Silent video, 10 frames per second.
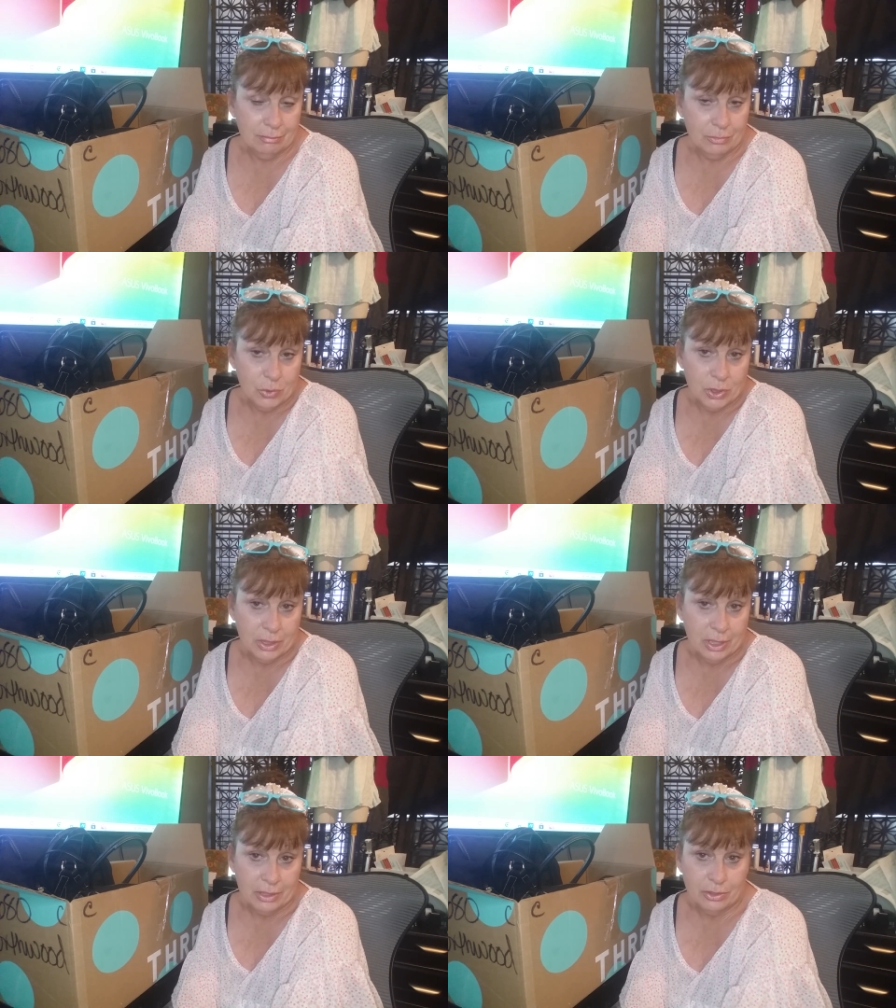Really,
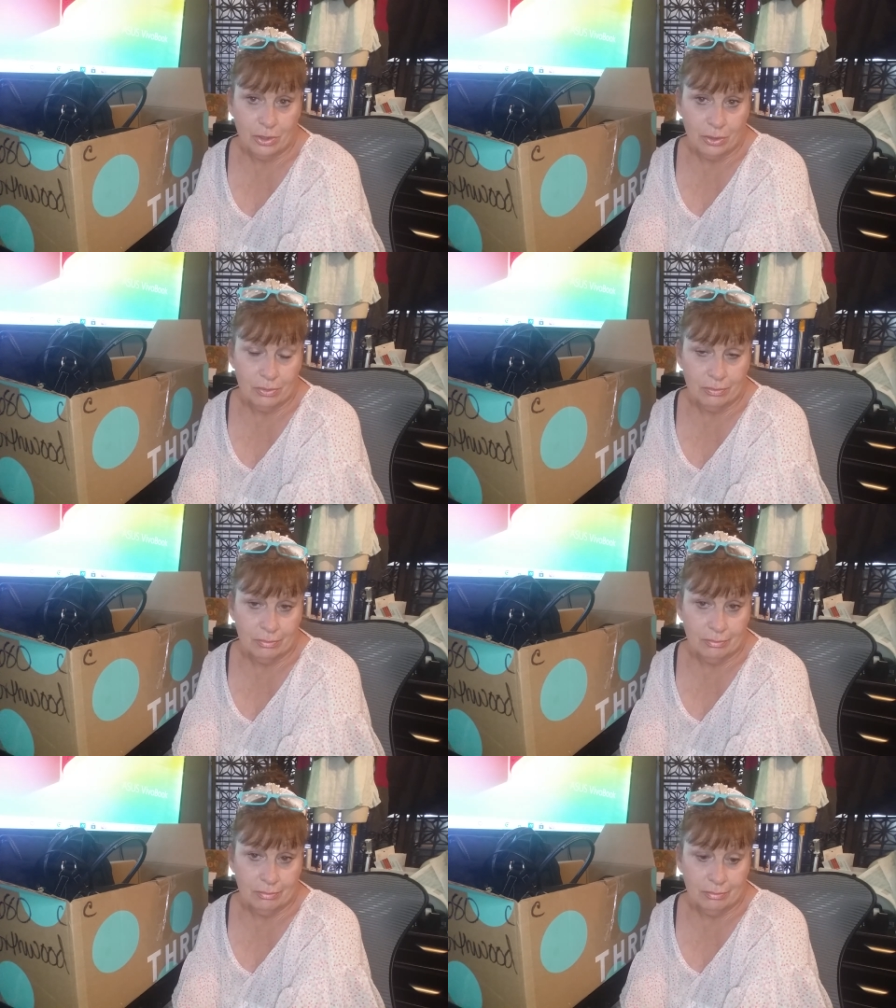that's all.
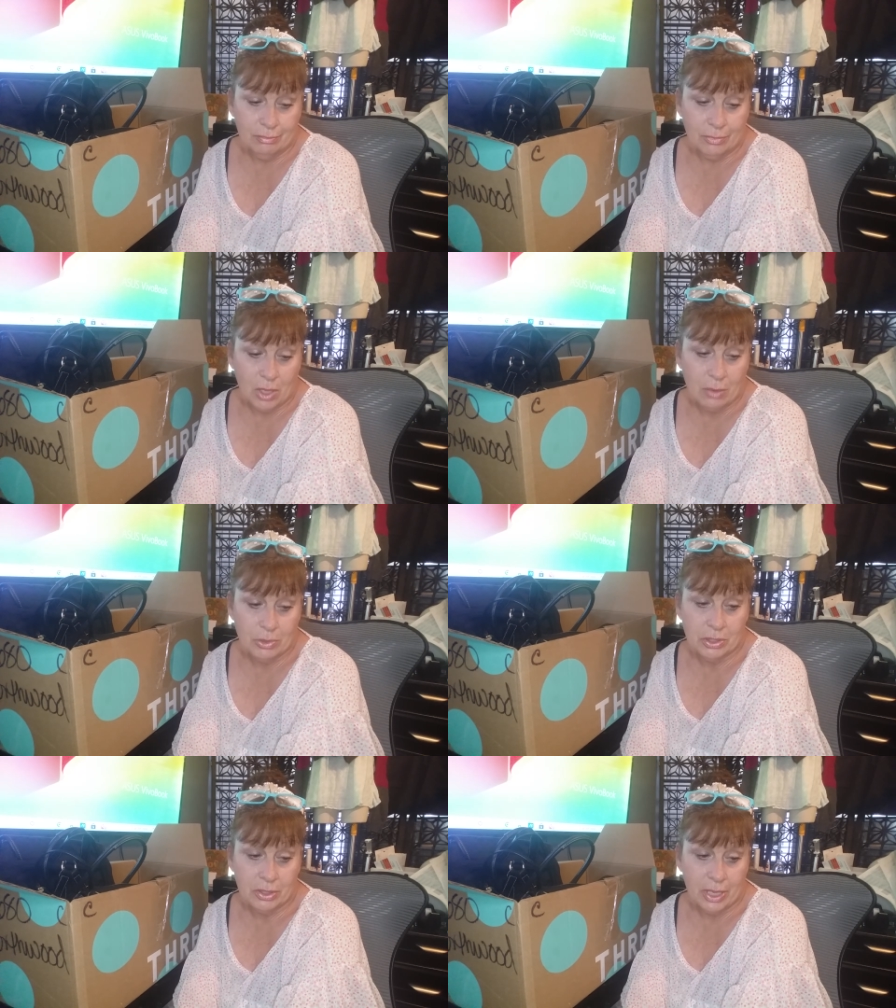I'm
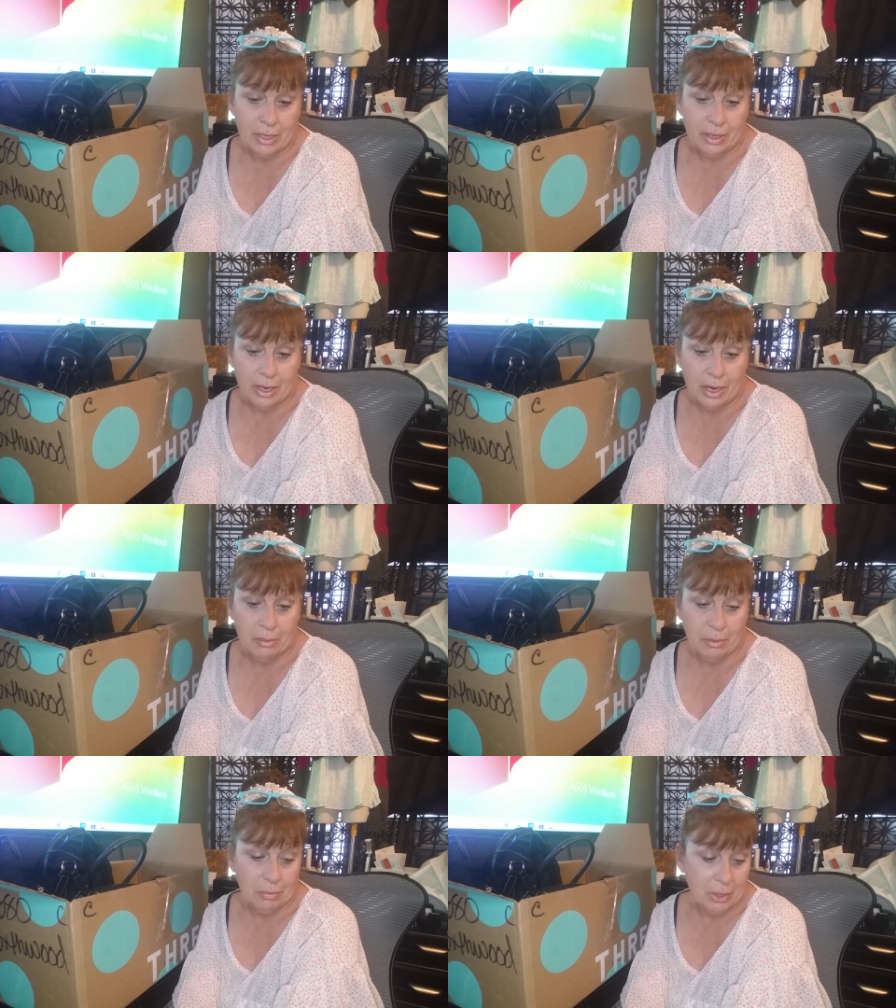just glad that
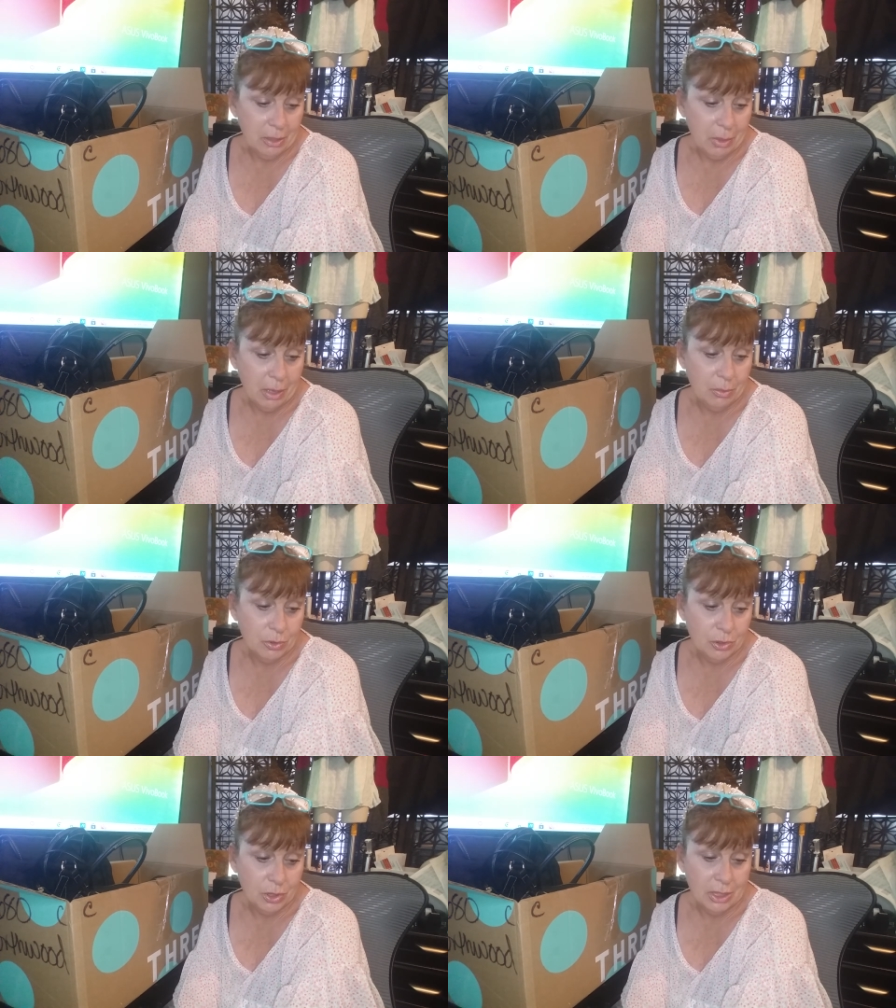I'm, am
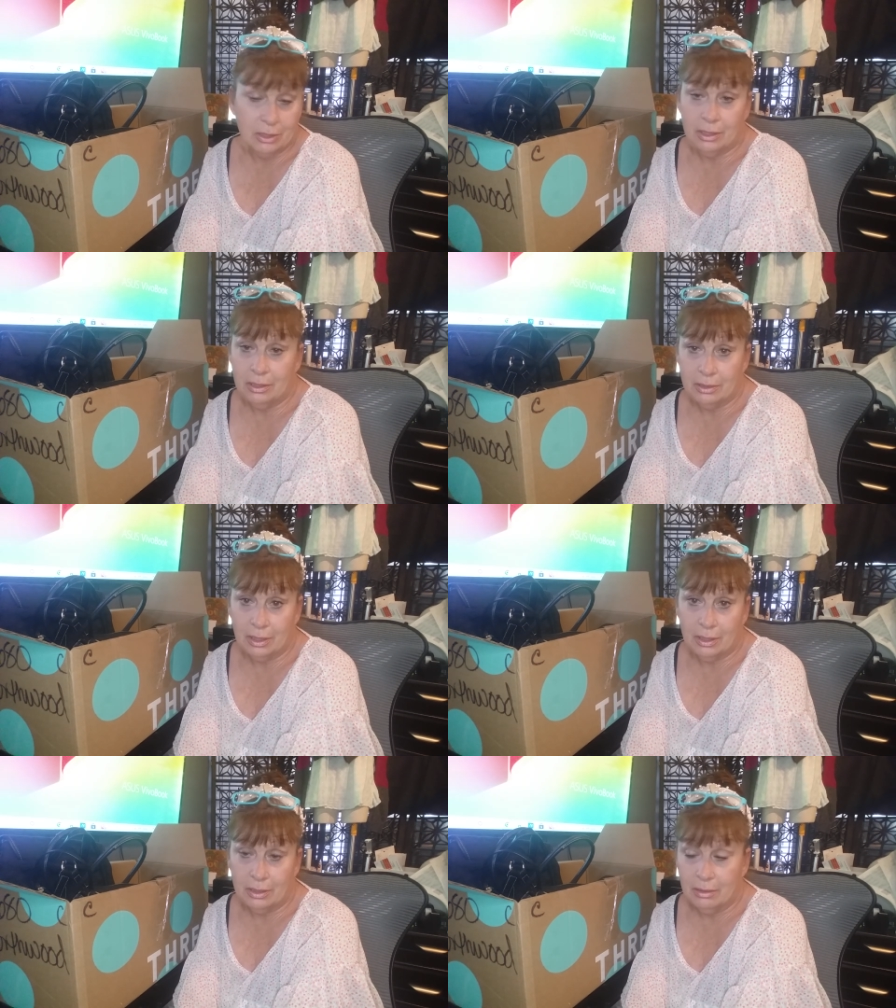able to get these
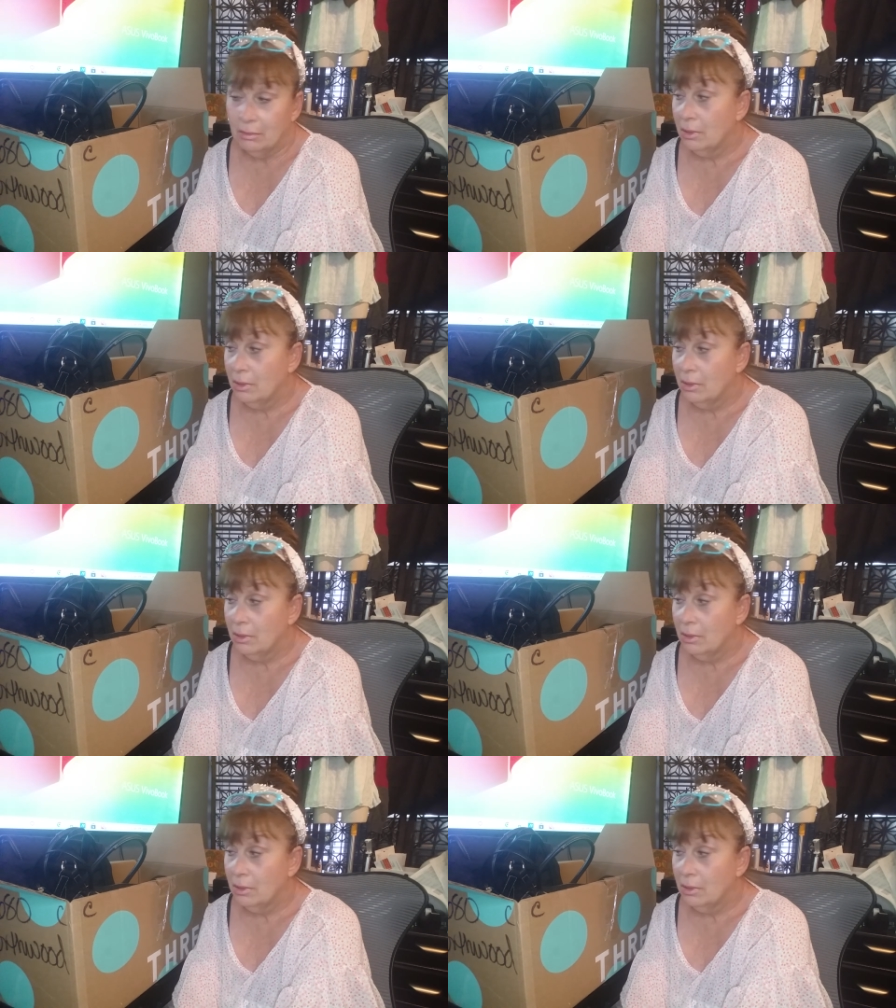and